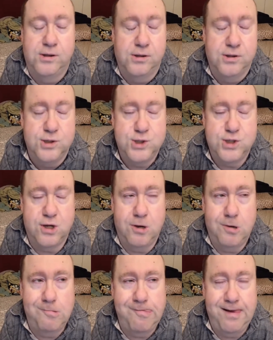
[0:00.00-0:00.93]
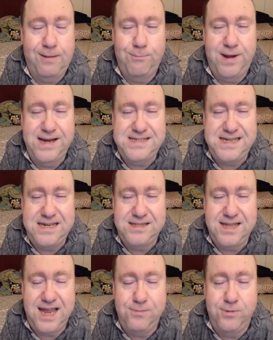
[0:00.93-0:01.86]
So my teeth
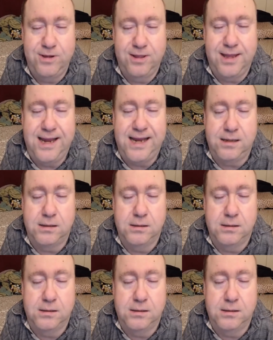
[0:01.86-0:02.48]
came in late,